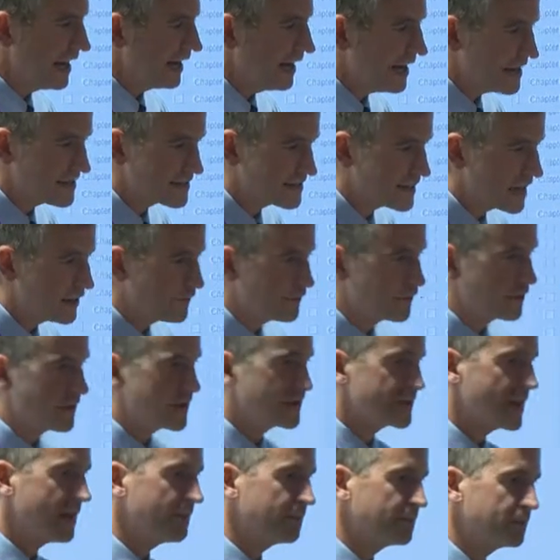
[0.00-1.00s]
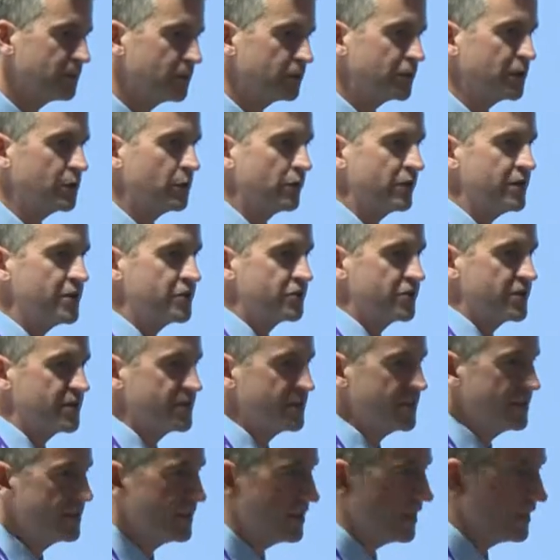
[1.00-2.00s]
Let's say, for example, you're
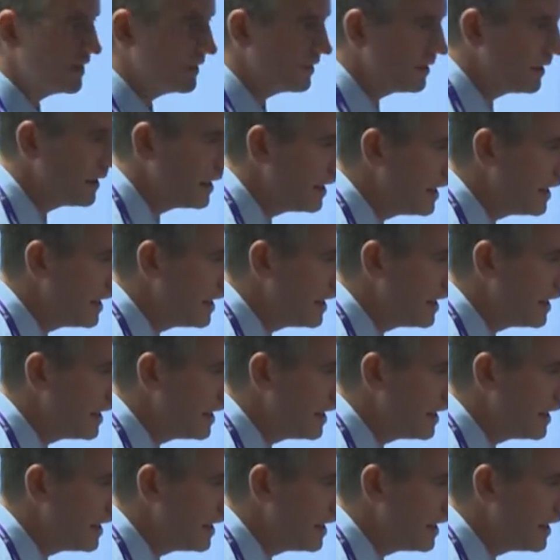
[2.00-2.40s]
interested in